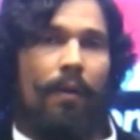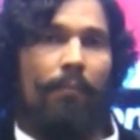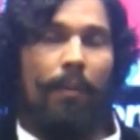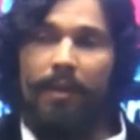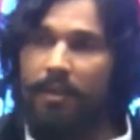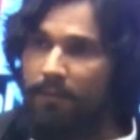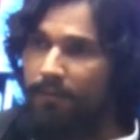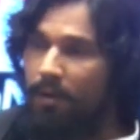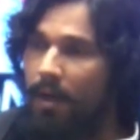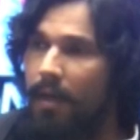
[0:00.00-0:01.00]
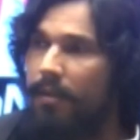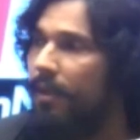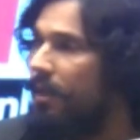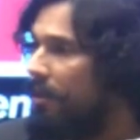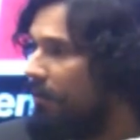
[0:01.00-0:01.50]
Babita Phogat,
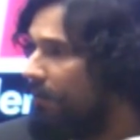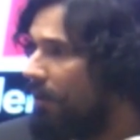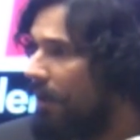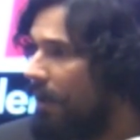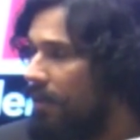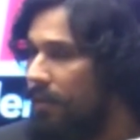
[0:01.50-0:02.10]
Gita Phogat.